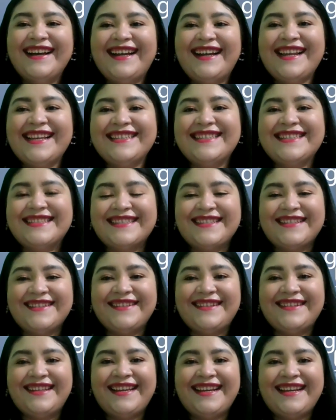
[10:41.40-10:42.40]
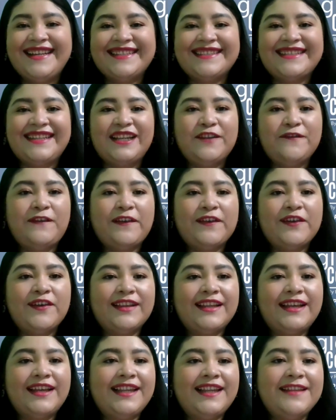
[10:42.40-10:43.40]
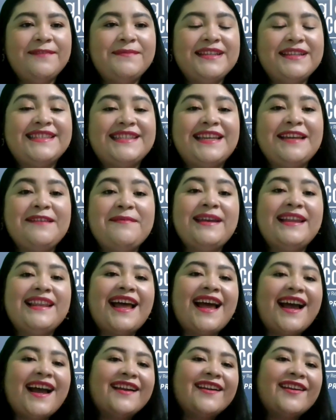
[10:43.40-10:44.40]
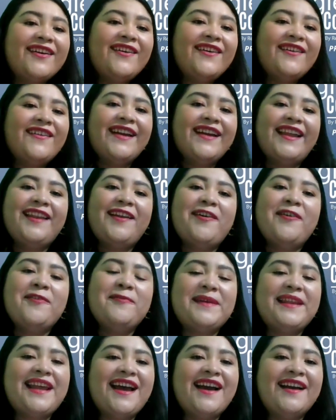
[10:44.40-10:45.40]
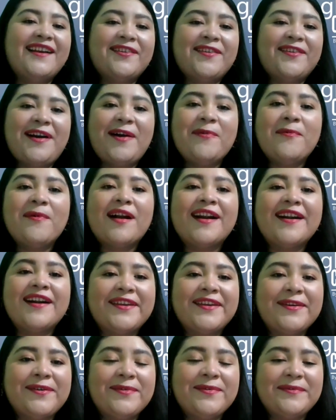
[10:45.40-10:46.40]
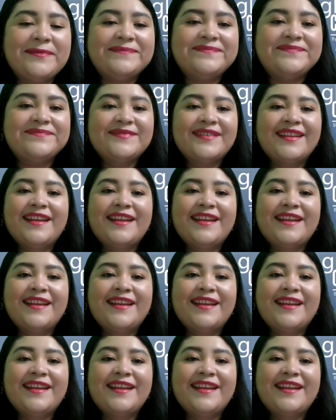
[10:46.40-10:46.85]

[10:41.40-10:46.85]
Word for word: That is good. Excellent, Fabiola. Let me see, Milagro. Hello, Milagro. How are you?